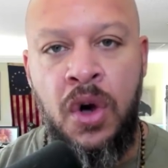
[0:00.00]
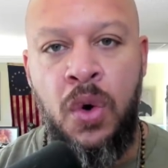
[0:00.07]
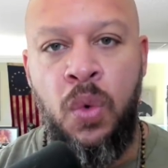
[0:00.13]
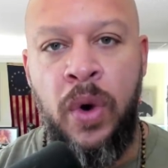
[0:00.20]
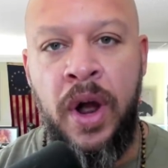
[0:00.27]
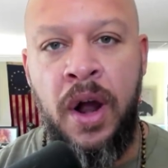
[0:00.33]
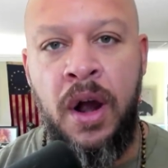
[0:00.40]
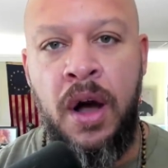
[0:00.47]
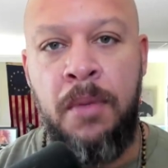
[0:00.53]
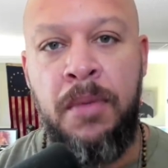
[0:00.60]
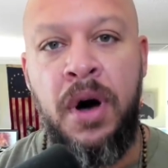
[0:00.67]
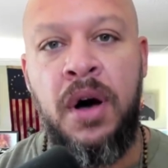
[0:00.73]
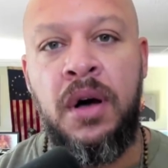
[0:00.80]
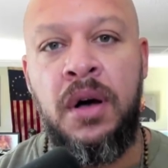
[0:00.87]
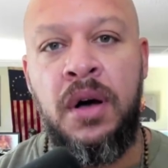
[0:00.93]
where
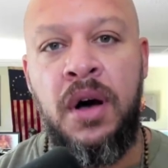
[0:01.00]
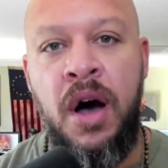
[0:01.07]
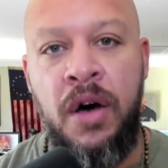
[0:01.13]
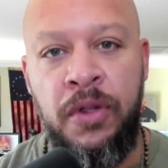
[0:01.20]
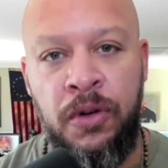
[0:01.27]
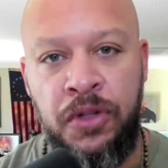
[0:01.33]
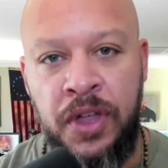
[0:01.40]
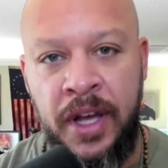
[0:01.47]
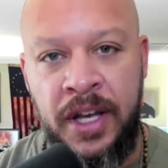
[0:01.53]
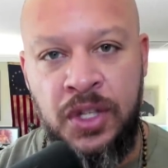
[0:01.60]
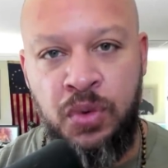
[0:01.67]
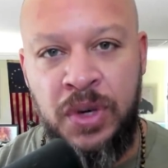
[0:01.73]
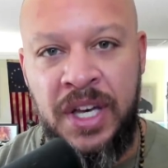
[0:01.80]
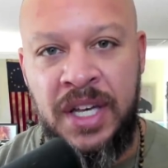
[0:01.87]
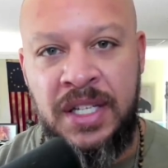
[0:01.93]
among other things,
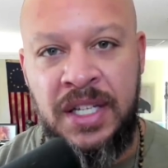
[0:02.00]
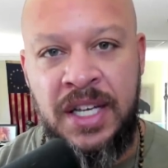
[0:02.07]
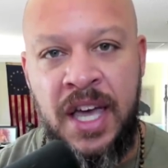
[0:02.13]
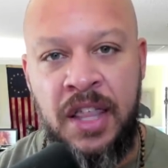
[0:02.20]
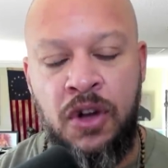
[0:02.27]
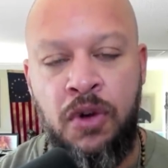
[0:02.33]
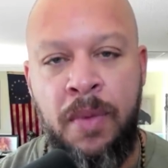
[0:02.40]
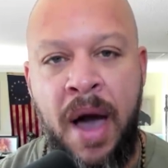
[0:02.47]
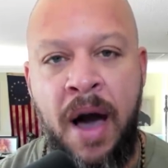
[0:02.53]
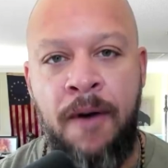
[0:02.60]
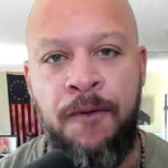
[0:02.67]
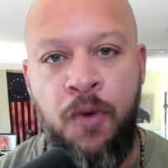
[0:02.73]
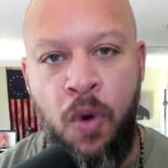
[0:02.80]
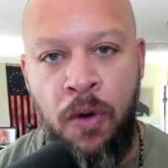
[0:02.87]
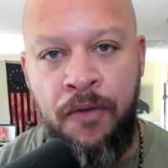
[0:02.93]
we get together
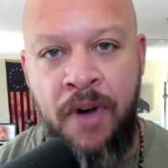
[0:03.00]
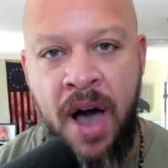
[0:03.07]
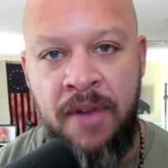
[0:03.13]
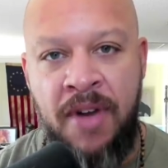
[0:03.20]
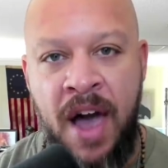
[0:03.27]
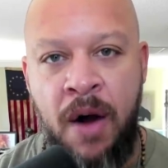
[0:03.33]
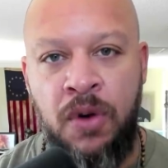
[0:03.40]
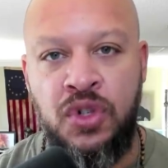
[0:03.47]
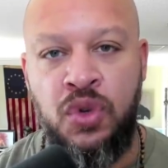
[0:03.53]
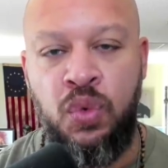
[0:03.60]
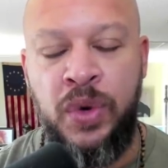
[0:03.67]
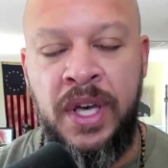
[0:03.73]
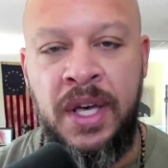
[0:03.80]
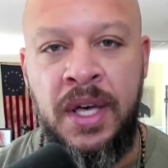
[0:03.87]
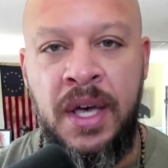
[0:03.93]
about four or five hours a
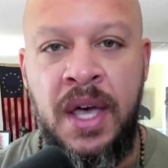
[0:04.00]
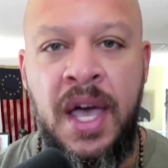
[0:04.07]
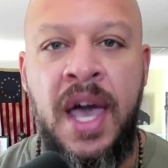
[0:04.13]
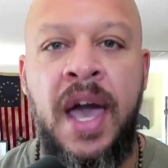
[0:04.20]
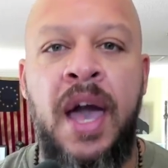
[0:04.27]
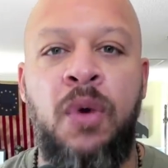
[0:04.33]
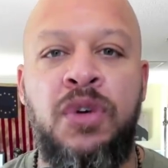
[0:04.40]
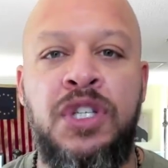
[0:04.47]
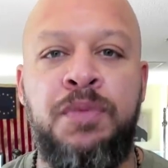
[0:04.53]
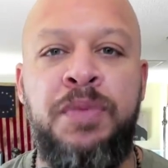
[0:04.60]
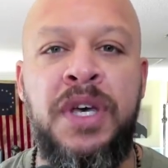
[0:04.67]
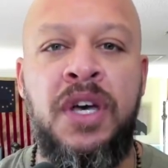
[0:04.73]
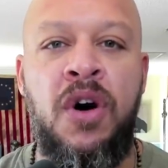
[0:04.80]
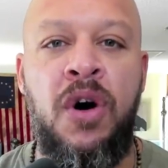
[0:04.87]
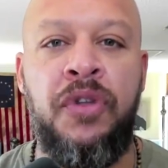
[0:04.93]
week and we
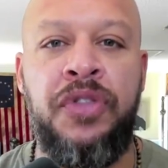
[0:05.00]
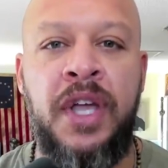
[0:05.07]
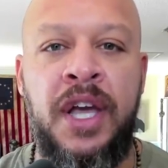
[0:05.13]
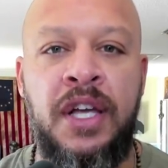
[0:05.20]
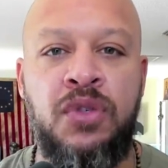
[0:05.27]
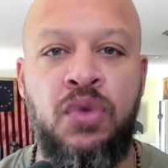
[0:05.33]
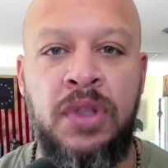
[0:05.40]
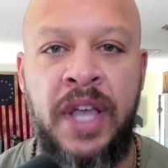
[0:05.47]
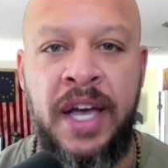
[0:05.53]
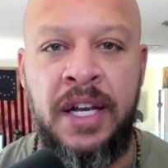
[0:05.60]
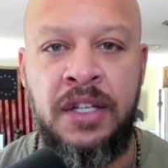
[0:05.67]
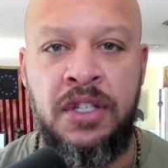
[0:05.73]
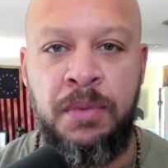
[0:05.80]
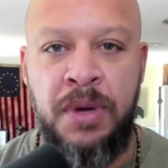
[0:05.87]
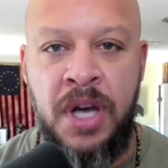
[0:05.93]
speak on things
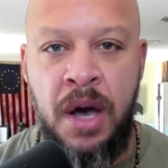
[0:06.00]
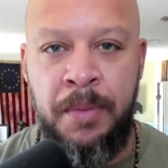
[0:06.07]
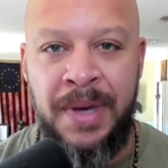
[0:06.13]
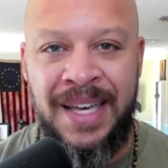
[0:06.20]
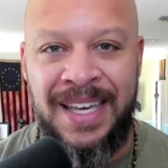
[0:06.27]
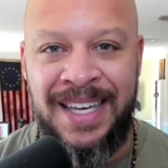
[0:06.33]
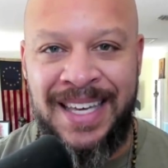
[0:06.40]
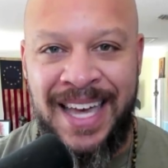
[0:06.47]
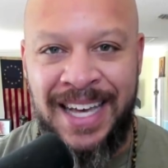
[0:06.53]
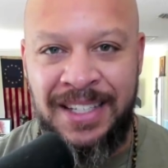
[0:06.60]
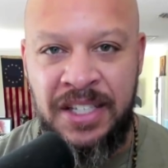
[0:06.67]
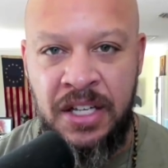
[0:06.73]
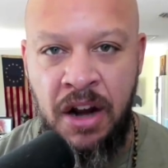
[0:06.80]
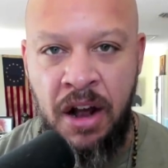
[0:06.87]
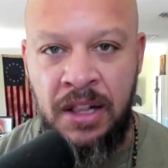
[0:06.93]
related to becoming
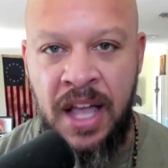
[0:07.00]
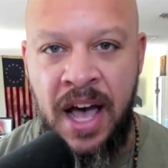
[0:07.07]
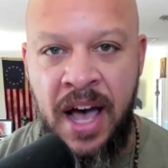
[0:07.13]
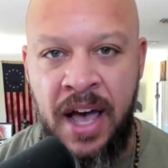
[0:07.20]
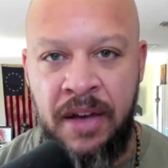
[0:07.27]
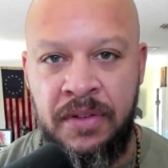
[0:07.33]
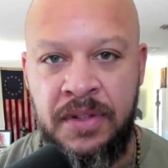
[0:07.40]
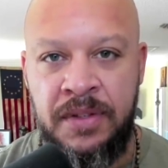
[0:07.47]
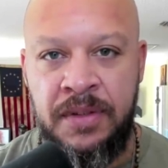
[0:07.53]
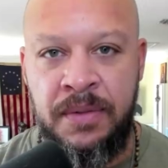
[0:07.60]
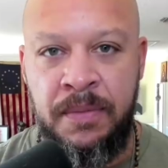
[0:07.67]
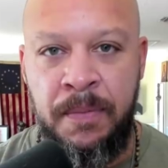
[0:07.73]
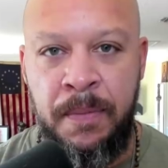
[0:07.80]
kings in our lives.